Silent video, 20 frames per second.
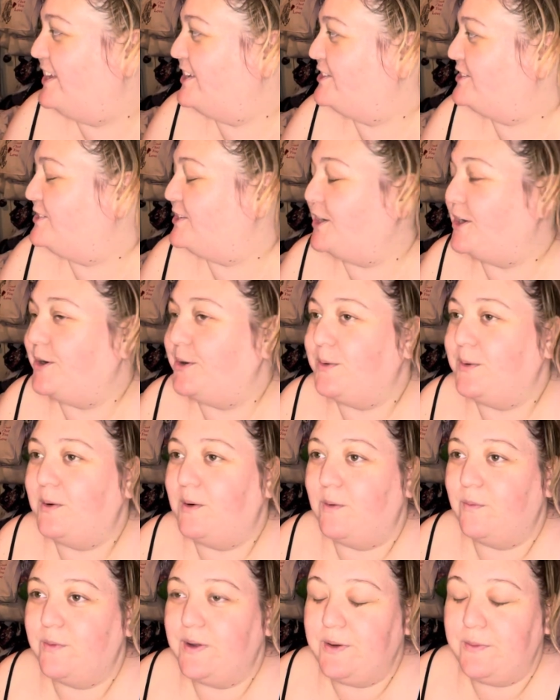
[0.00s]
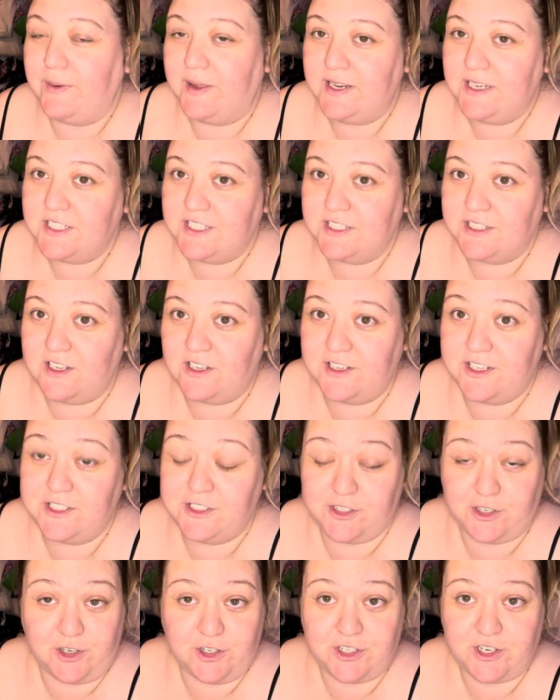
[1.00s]
So we went to in
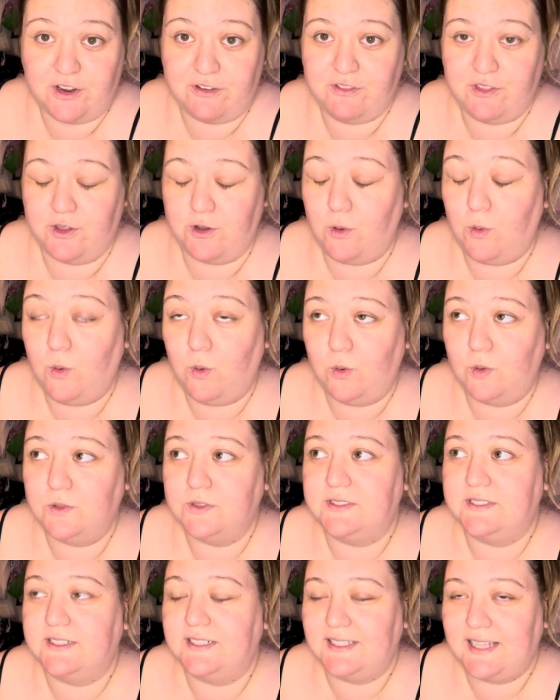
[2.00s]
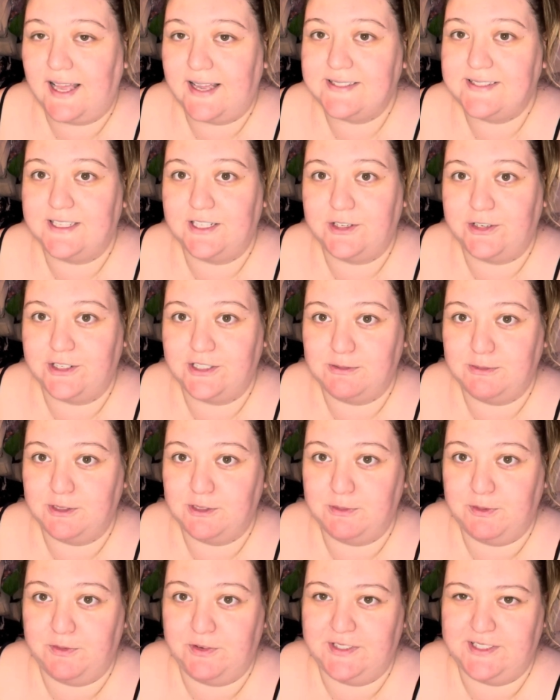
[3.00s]
search of the old classic Christmas
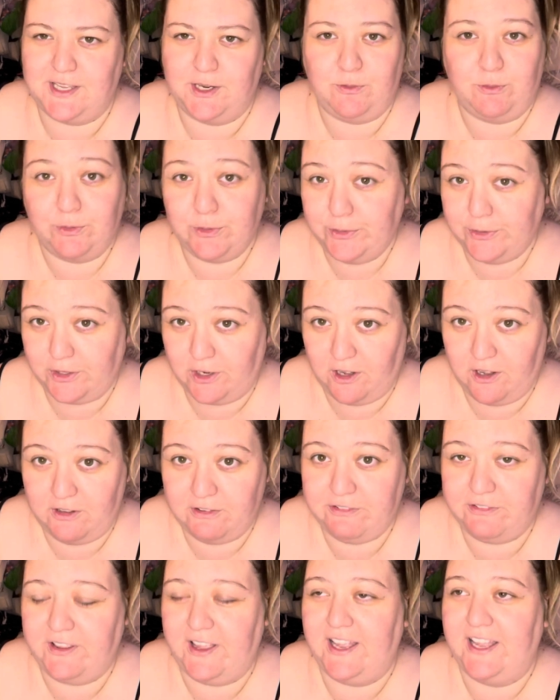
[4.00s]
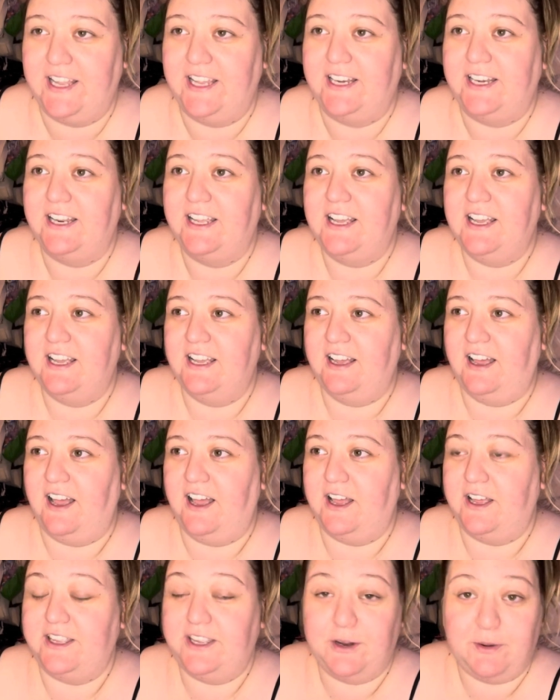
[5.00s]
movies like Rudolph and
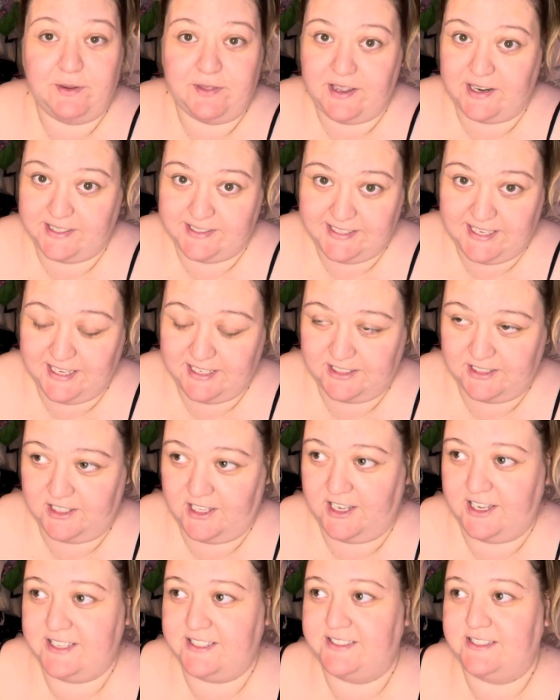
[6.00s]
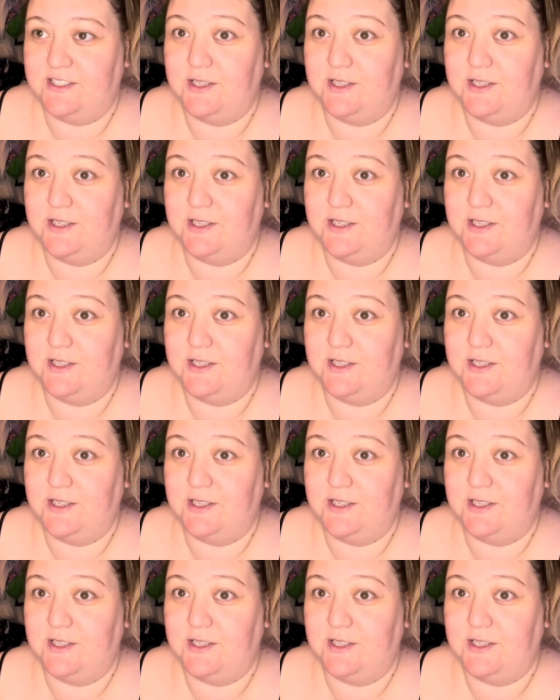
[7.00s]
uh, Year Without a Santa Claus.